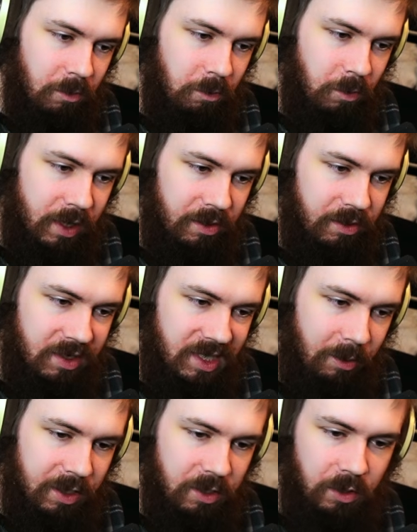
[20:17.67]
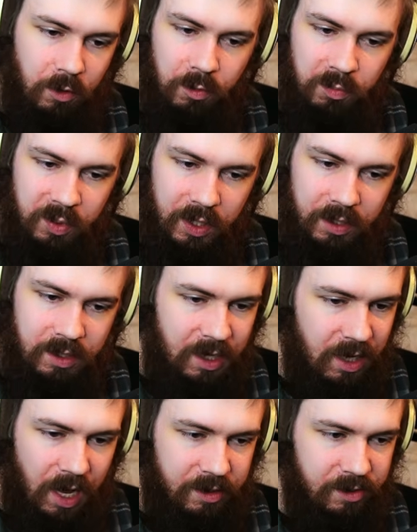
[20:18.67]
with the semitone, but
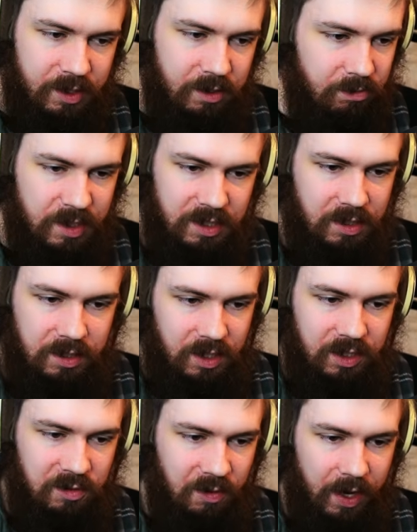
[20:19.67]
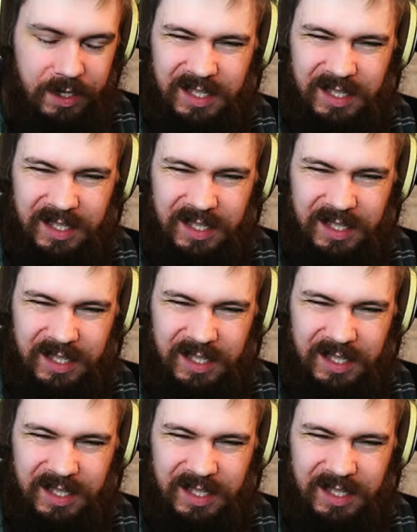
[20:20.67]
I think it's fine.